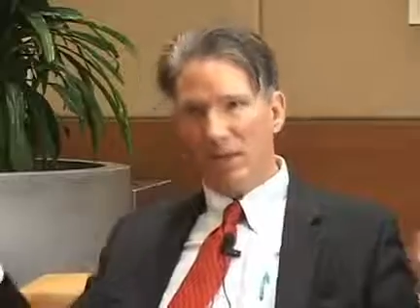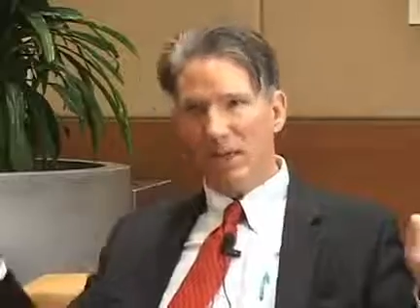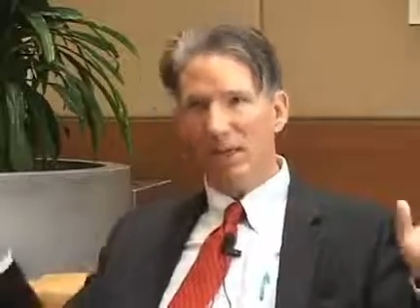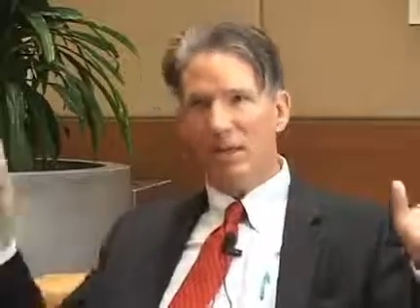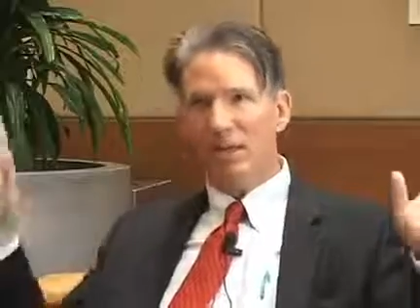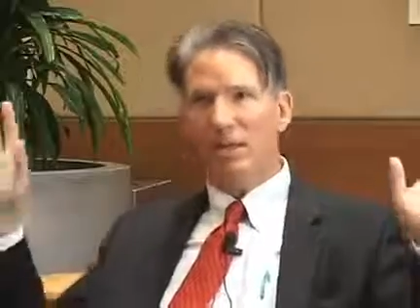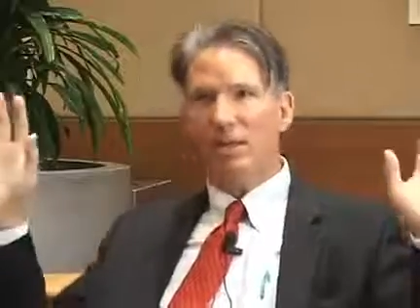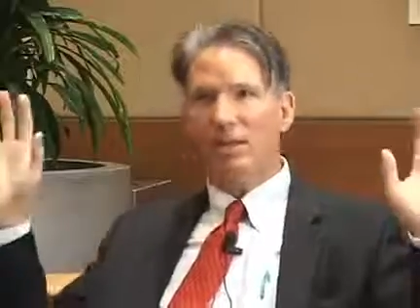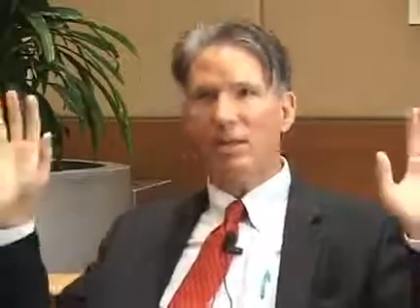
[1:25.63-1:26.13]

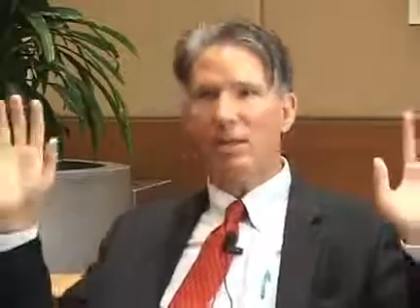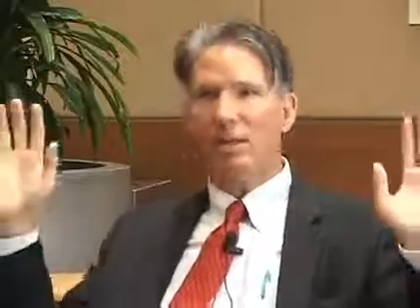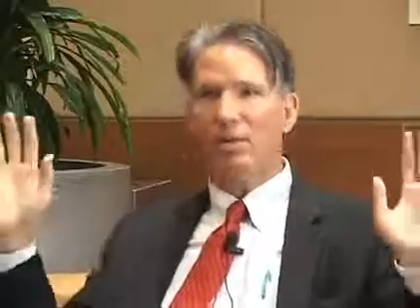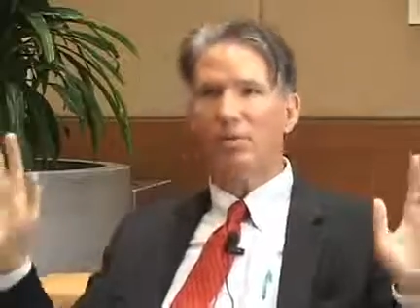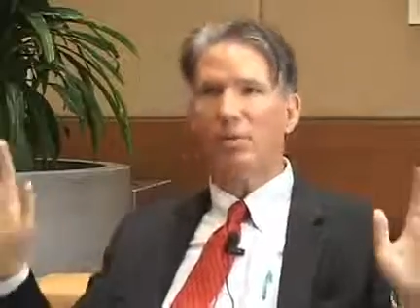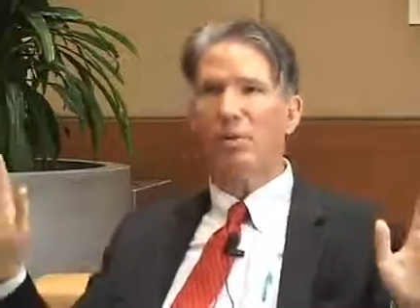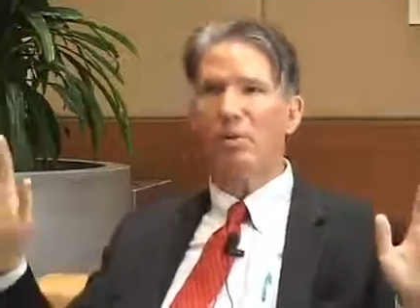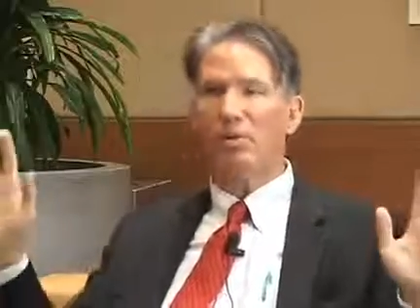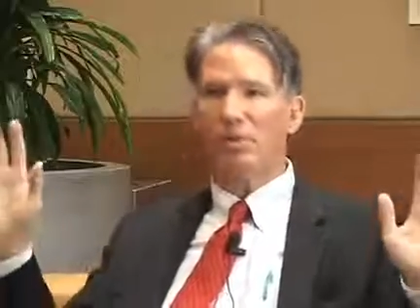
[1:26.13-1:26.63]

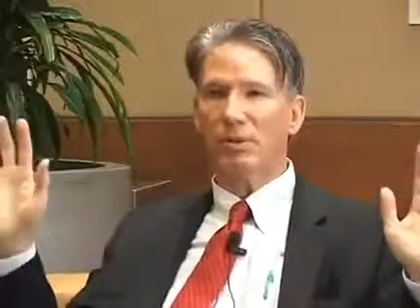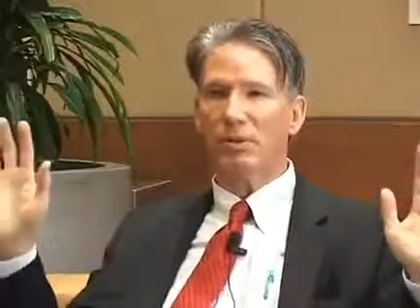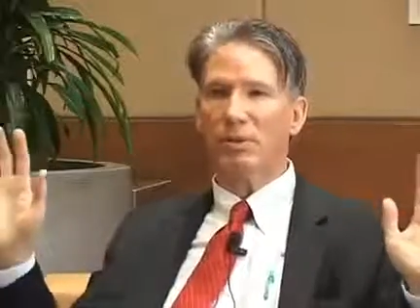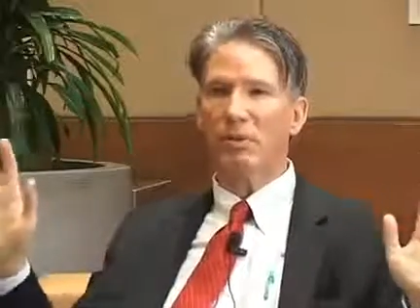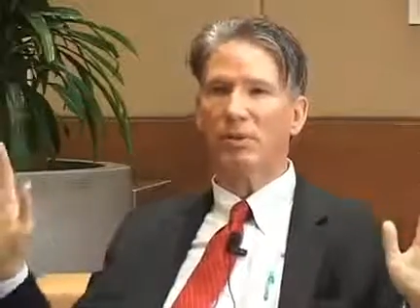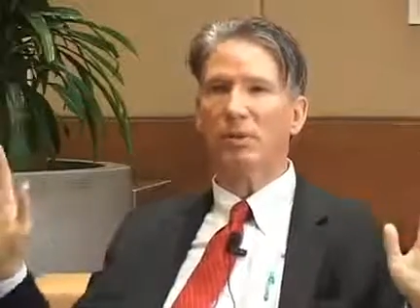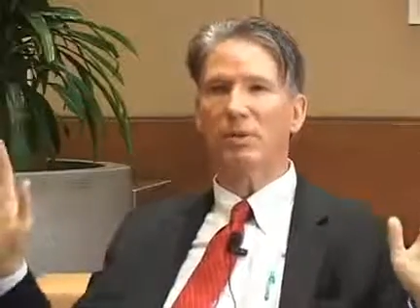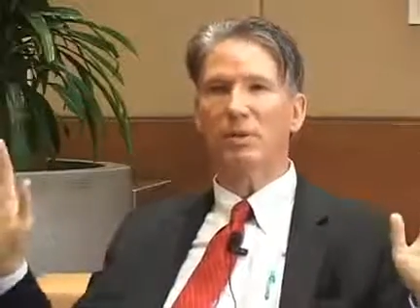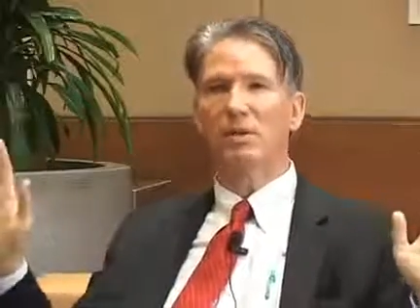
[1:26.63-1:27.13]

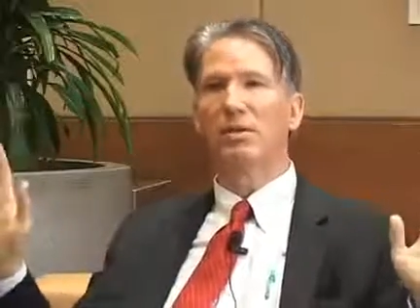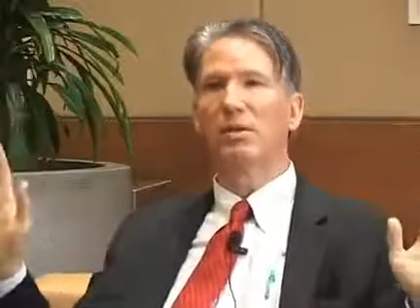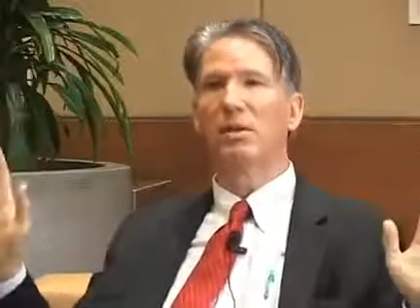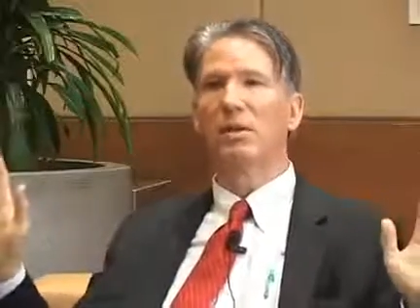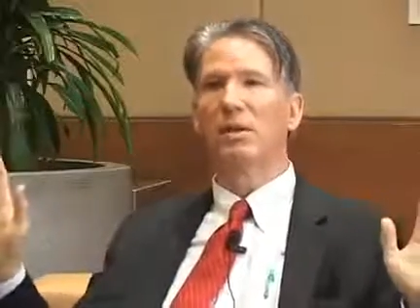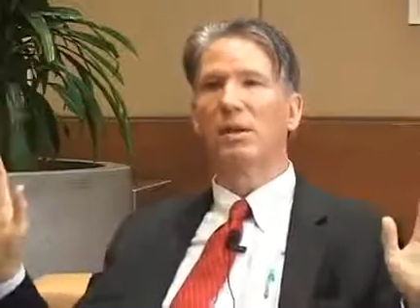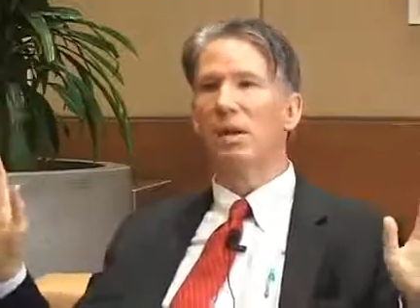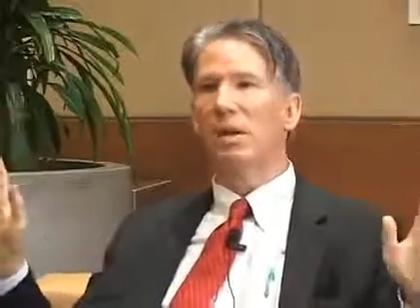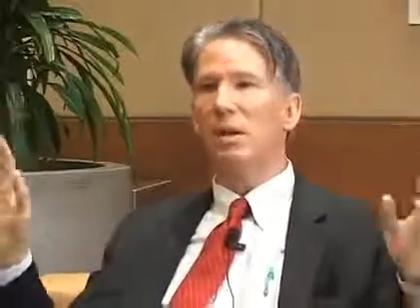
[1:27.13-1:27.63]

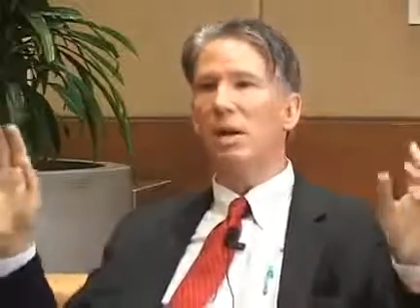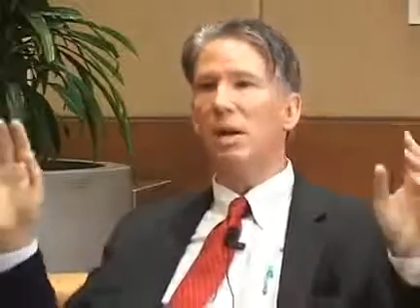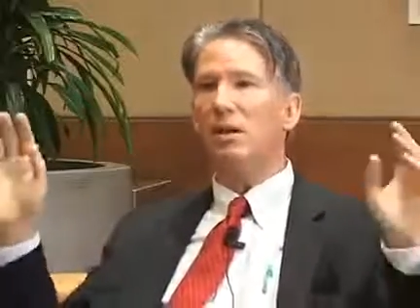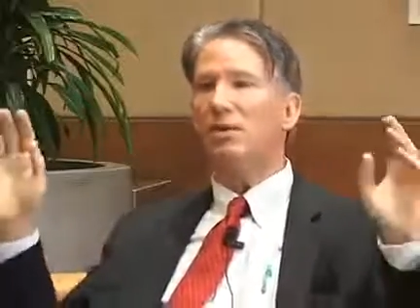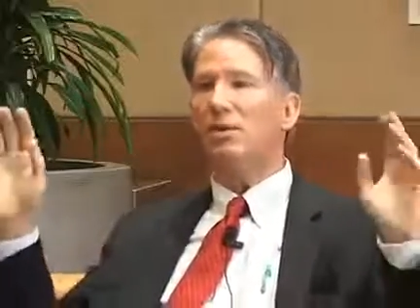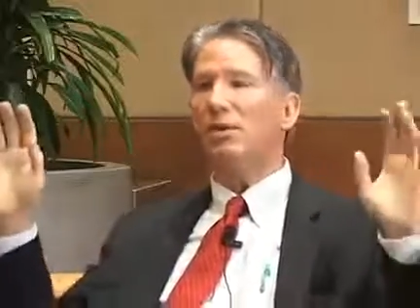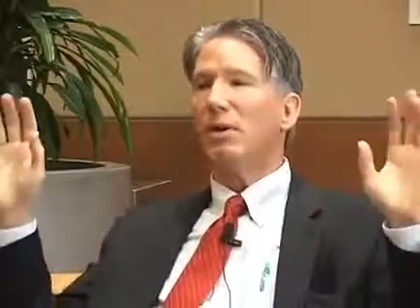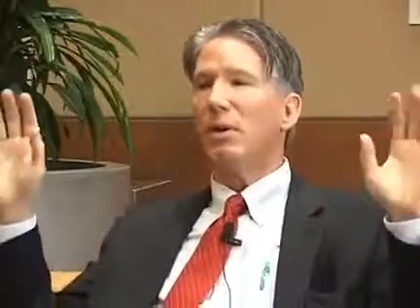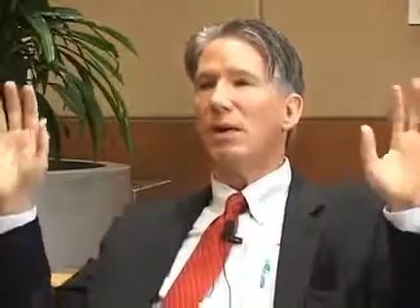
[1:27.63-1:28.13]

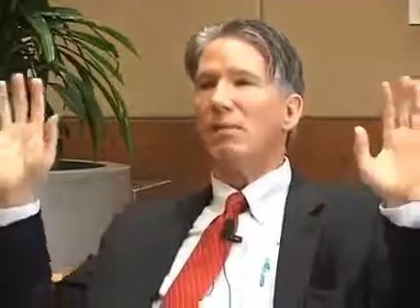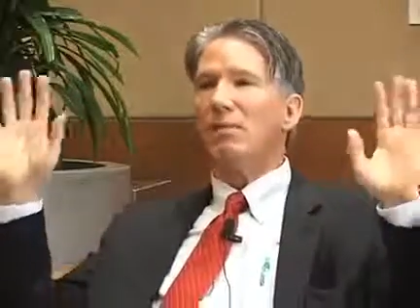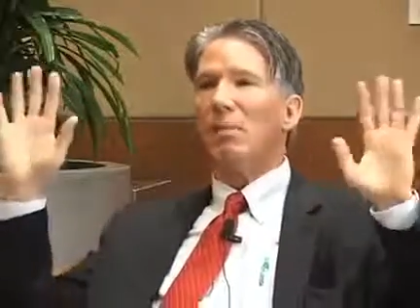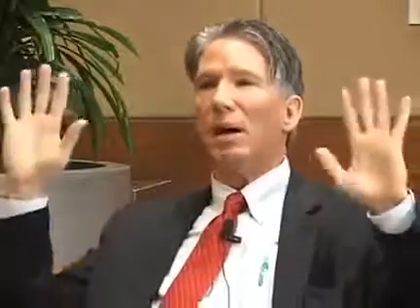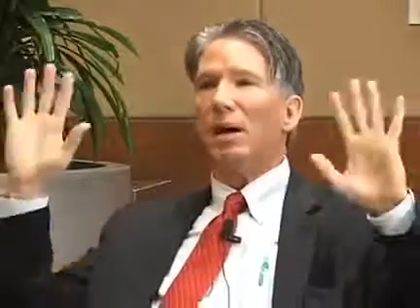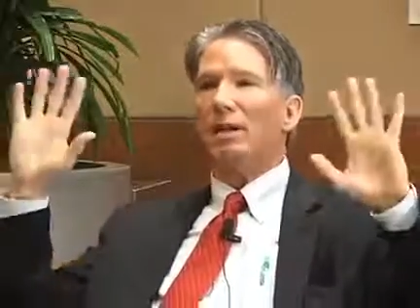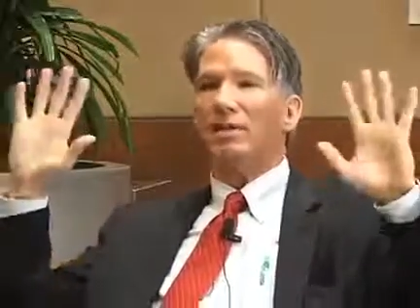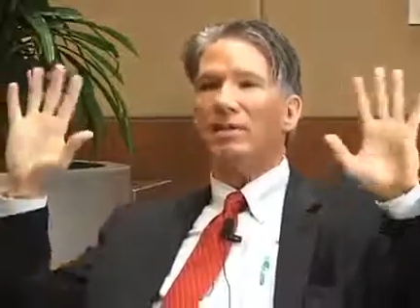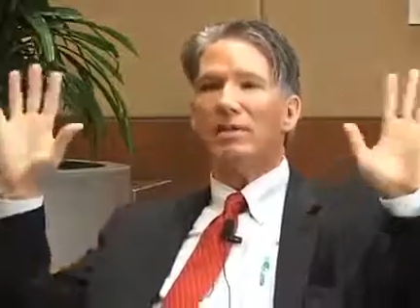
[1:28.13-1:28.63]
if
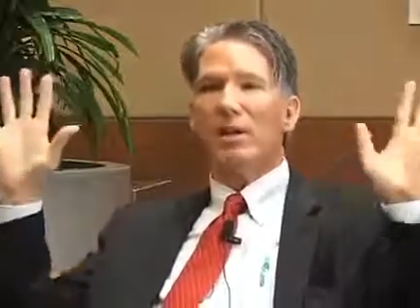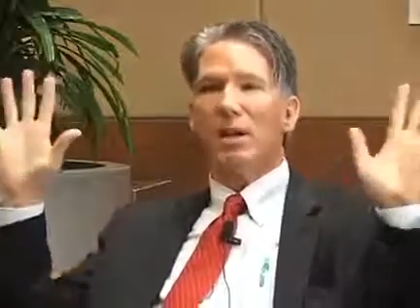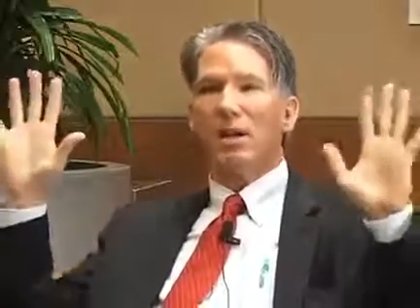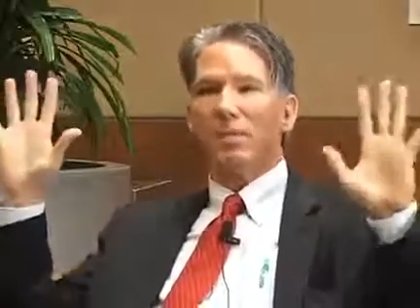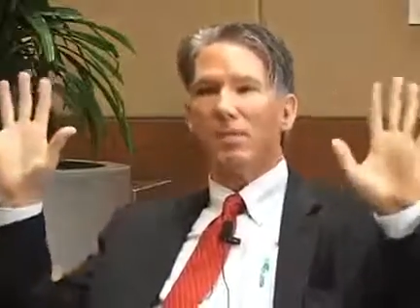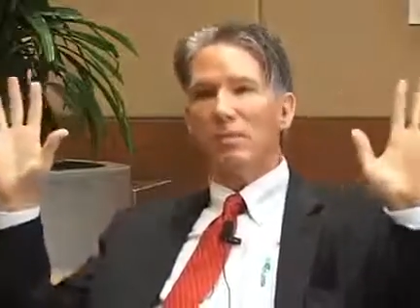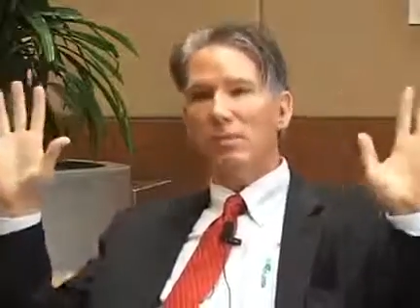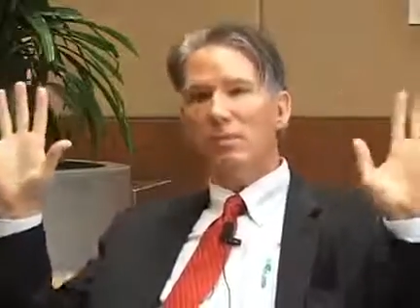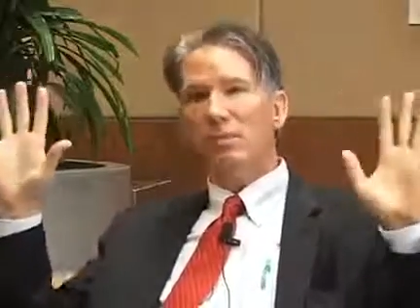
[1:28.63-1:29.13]
by
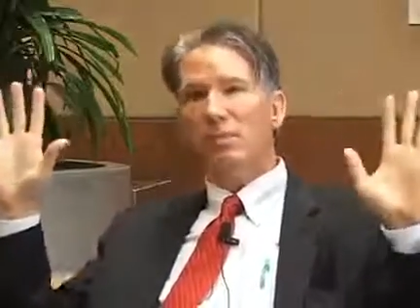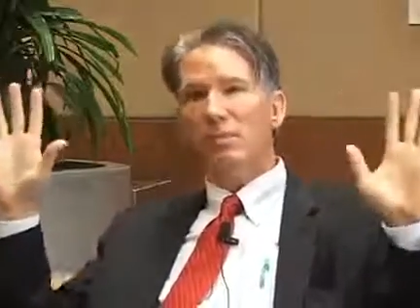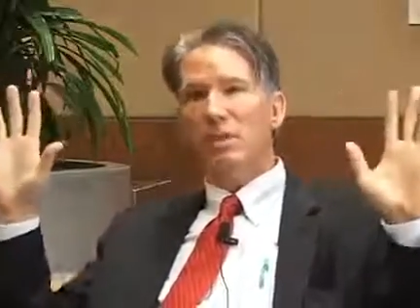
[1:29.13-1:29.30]
some